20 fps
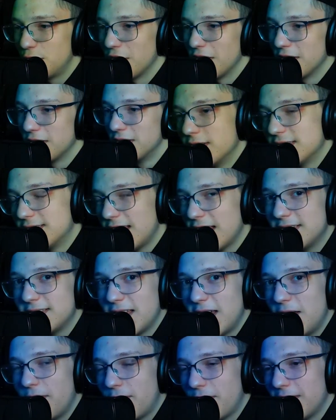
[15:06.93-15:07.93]
you. Stay
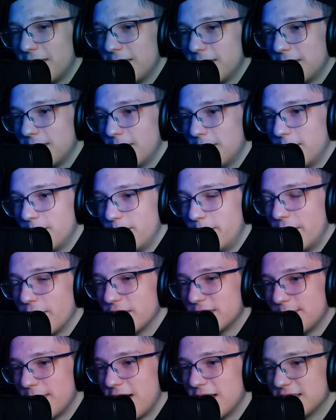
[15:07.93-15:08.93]
safe, be
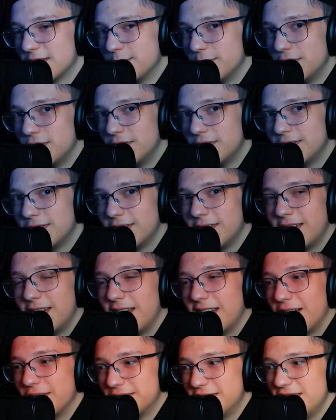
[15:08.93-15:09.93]
responsible,
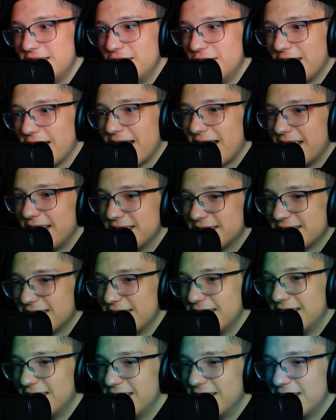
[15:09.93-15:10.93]
and I'll see you guys
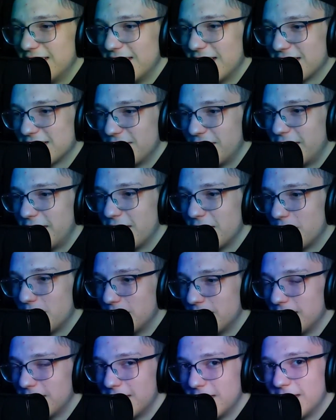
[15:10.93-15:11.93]
in the next video.
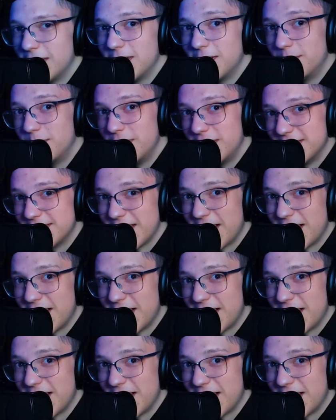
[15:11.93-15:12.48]
Peace